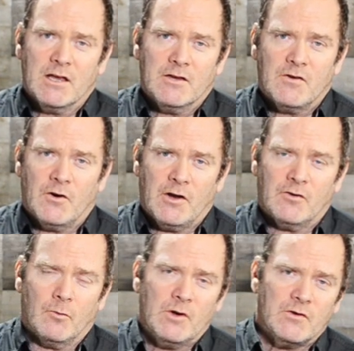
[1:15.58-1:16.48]
turning
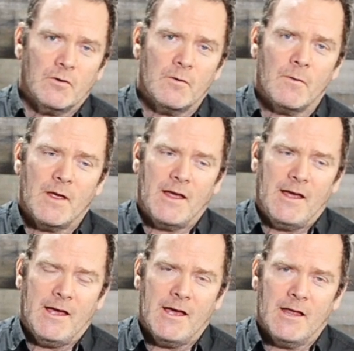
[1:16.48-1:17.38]
to winter.
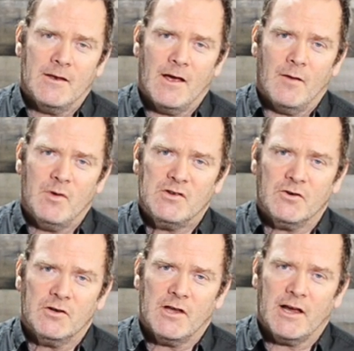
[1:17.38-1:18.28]
And uh, be
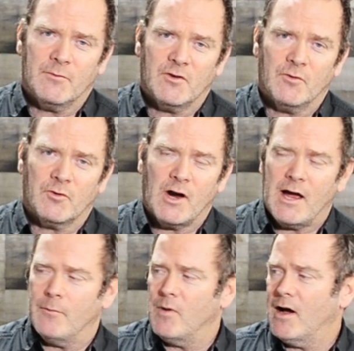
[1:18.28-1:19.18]
sure and like and
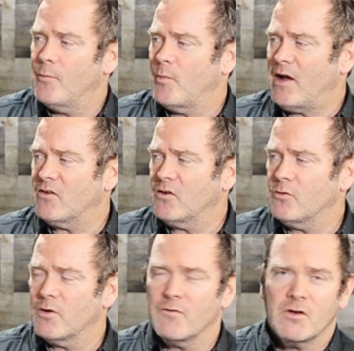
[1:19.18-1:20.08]
subscribe. I'm about to do
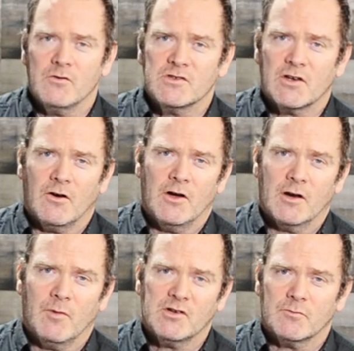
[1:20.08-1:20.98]
reviews on a
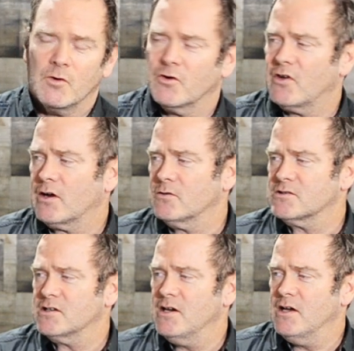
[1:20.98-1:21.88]
bunch of
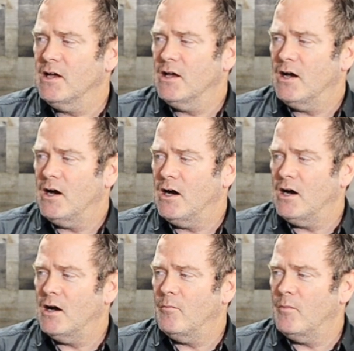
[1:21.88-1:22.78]
motorcycles.
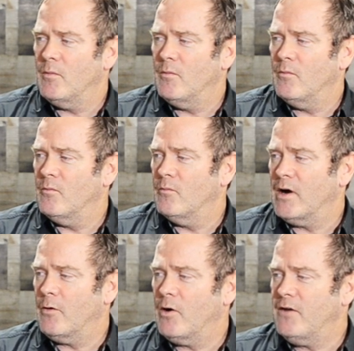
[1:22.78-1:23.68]
Uh,
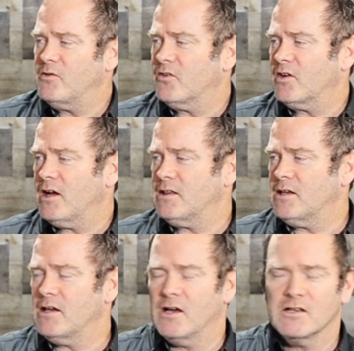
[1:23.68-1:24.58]
my wife just got
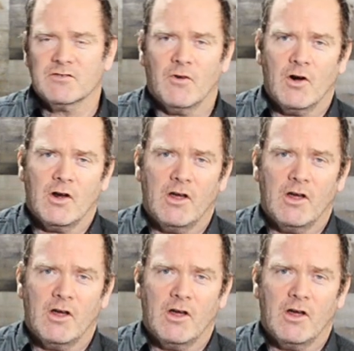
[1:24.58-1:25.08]
the uh, Husqvarna